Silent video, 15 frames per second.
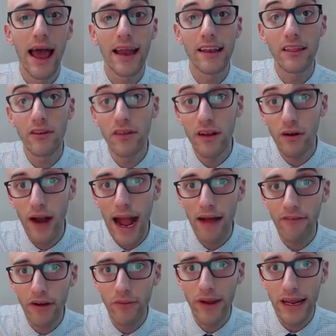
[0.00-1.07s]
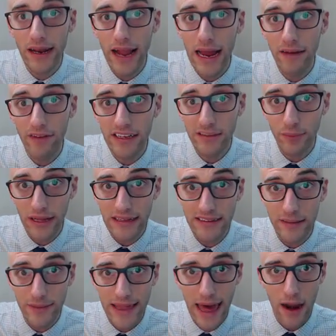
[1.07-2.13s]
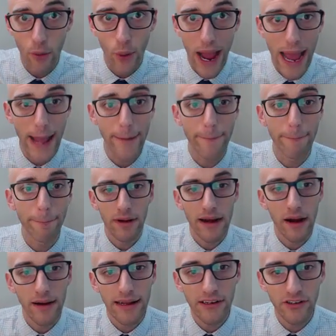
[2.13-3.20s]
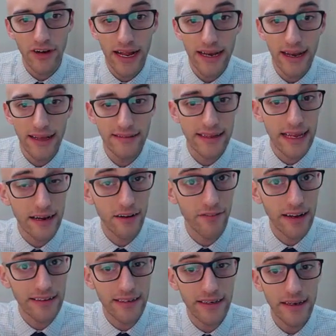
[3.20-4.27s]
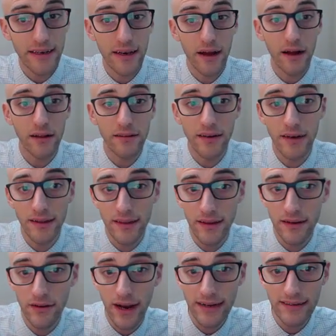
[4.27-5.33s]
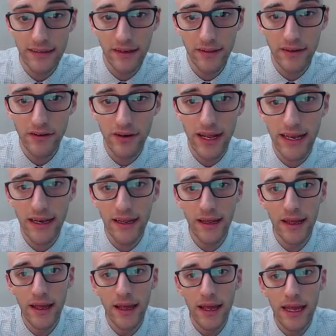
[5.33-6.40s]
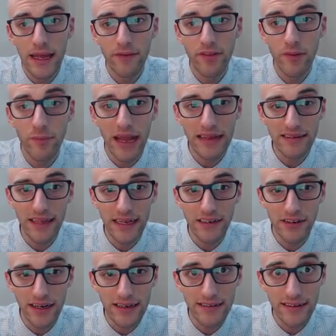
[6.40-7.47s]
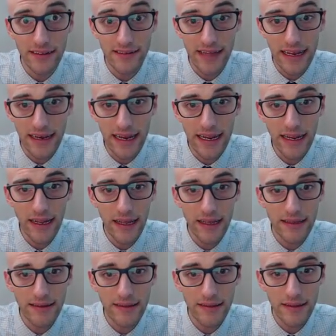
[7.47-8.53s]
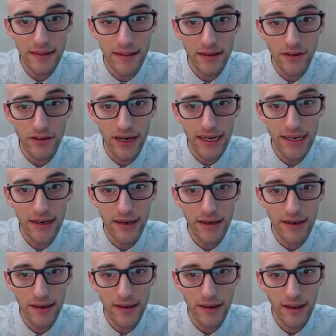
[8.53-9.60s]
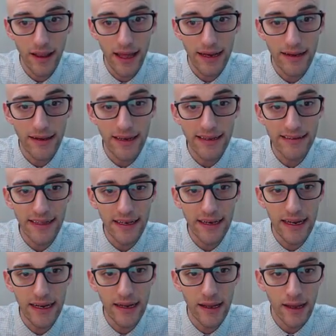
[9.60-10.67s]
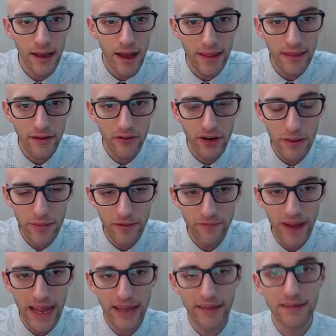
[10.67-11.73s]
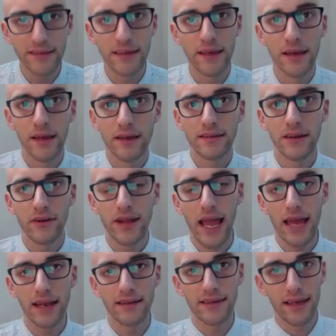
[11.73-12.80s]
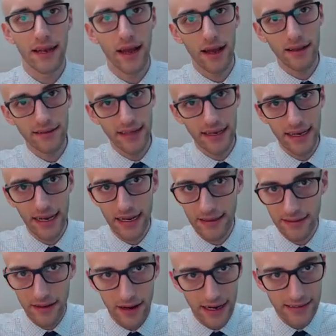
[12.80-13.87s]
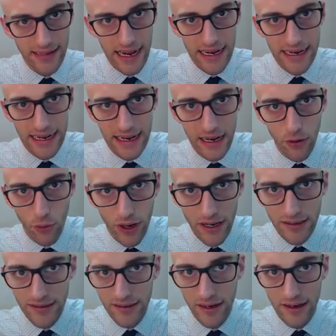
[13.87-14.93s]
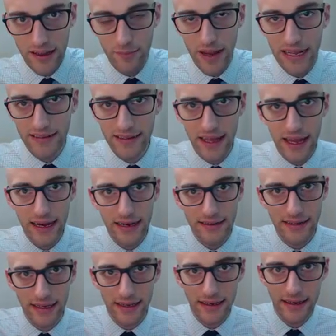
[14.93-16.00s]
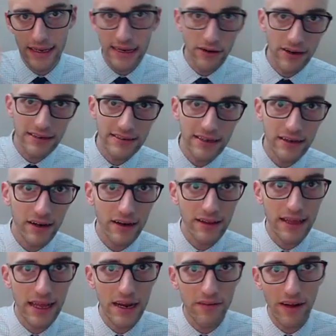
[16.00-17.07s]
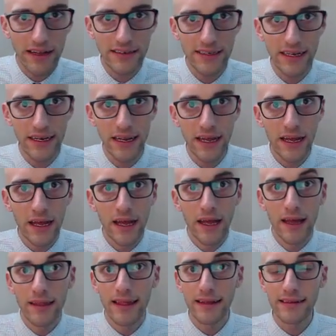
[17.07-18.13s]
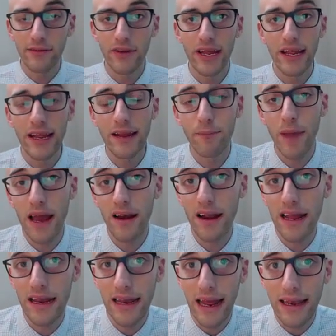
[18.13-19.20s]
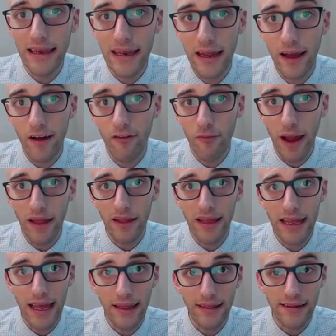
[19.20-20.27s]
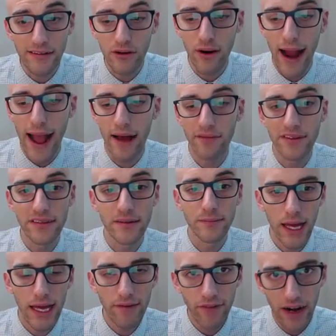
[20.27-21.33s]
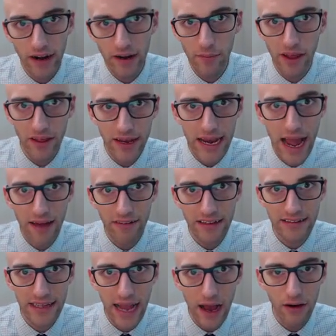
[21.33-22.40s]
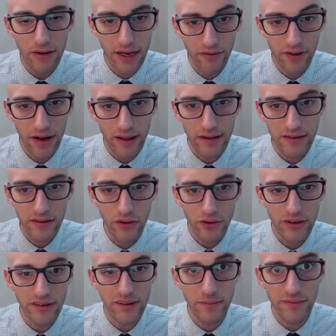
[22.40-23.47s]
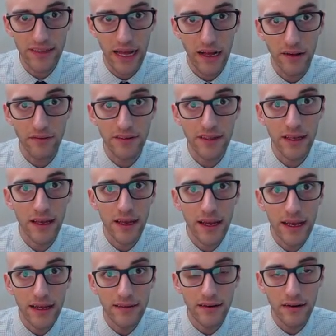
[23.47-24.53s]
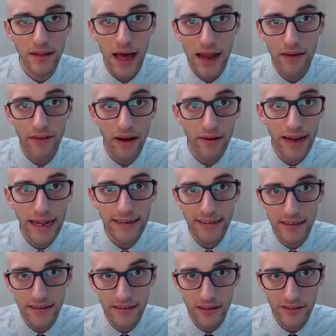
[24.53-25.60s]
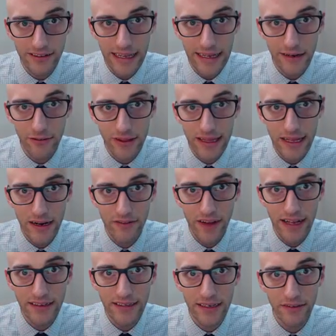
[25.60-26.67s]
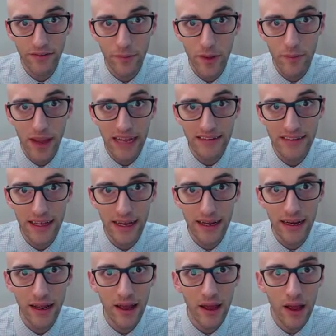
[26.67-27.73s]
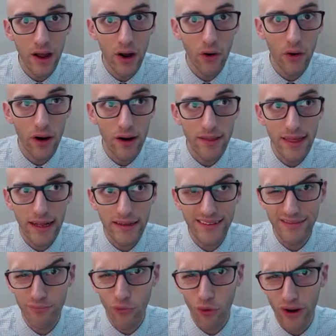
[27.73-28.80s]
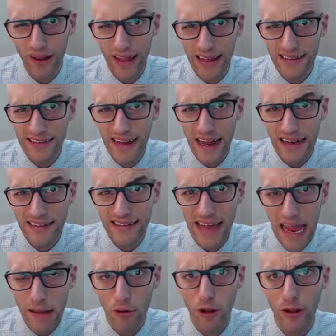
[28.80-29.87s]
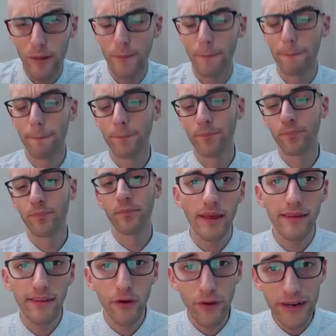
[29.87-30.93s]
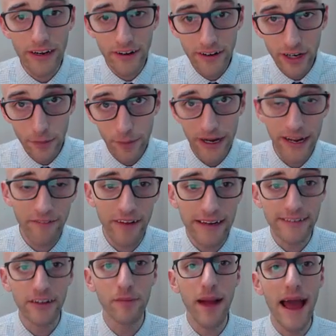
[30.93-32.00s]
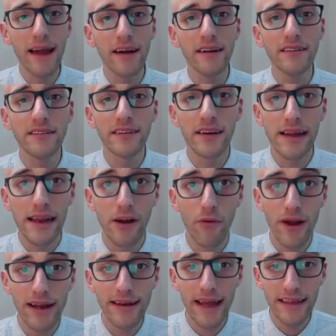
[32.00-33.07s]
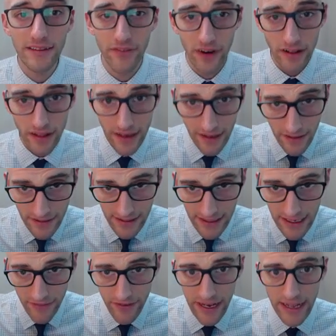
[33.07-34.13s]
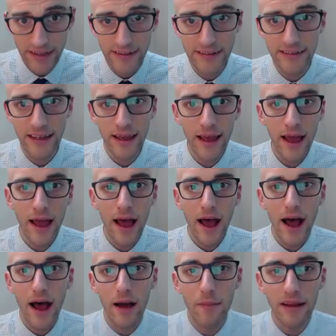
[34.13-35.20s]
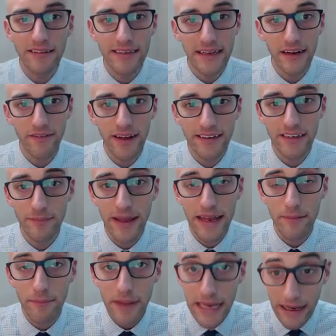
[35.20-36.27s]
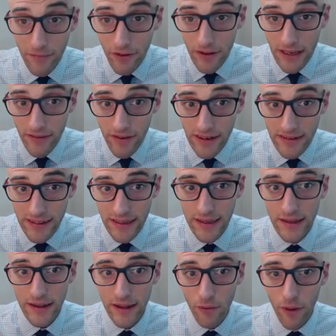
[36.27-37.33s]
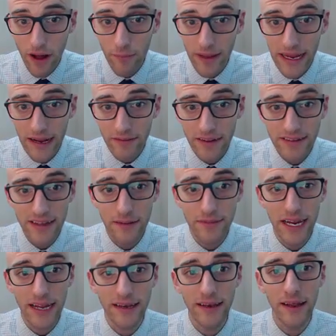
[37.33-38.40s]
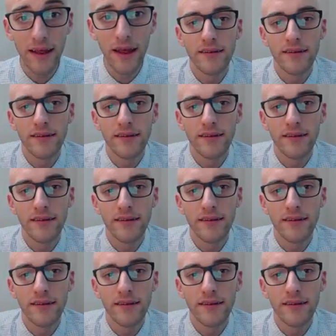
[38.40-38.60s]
And through the graphing, we can kind of explain some of that away. Regarding trend, has the intervention altered the direction of the trend? If the baseline trend is ascending, is the trend line descending in the treatment phase? So again, is it ascending? Is their anxiety getting worse during the baseline? Is it decreasing during the intervention? Things that we can better get an idea of by looking at these graphs. And variability, obviously, how different are the scores themselves? Is there a lot of variation associated with the intervention from the baseline, or are things more or less kind of stable? So when you're interpreting visual patterns, you're going to want to test for clinical significance. Has the intervention made a meaningful difference in the well-being of the subject?